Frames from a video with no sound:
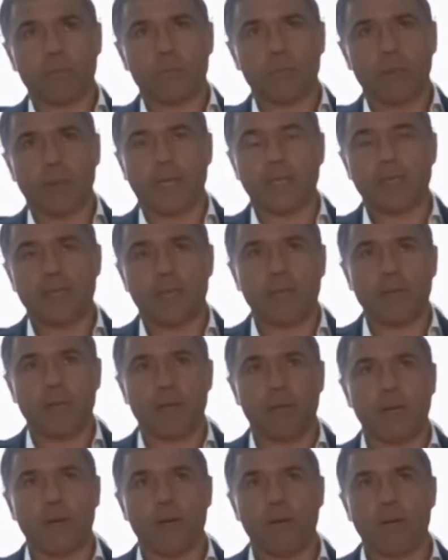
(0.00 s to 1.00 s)
I guess
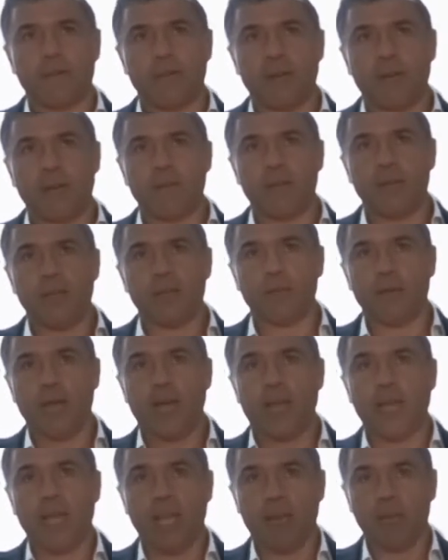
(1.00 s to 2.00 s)
anybody who have done a bit of
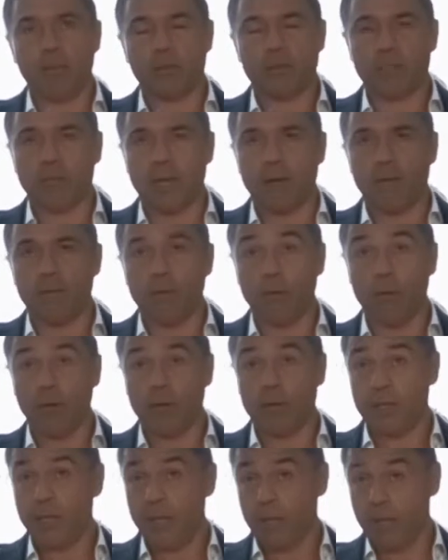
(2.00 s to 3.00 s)
A levels and have looked
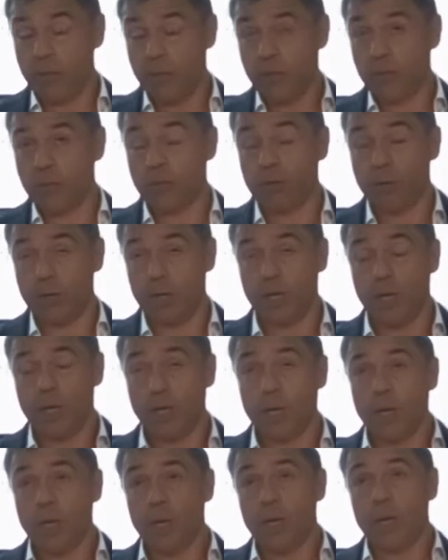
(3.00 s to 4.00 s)
at the history
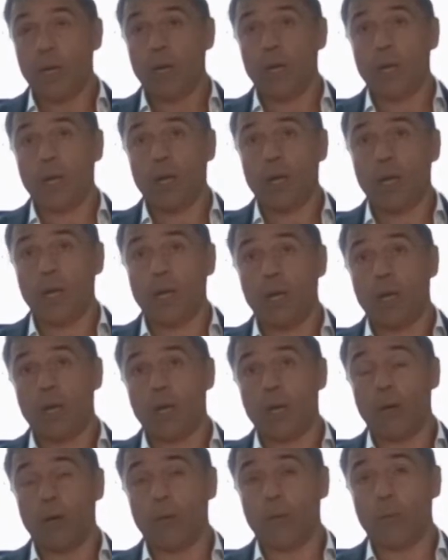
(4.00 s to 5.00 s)

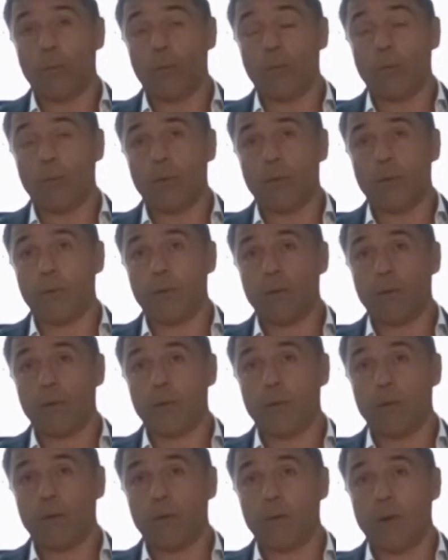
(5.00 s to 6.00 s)
would
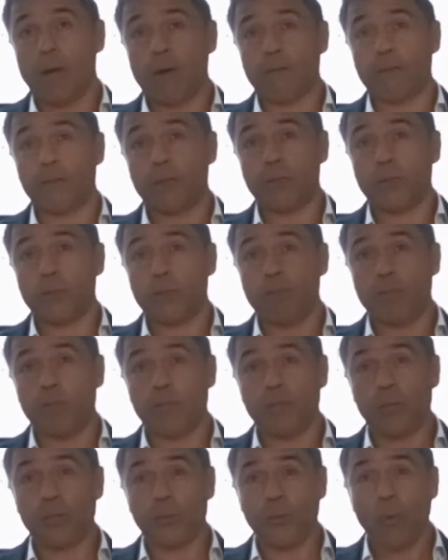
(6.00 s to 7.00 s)
have
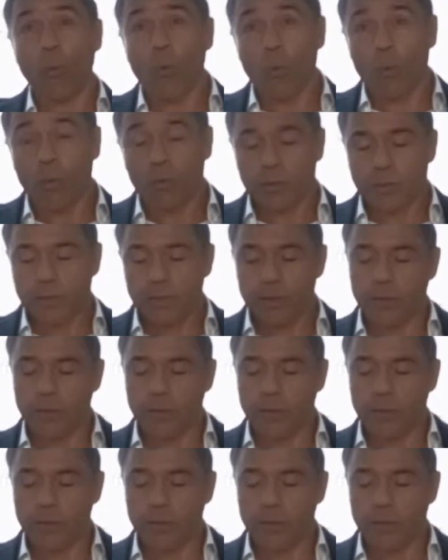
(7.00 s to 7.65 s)
been taught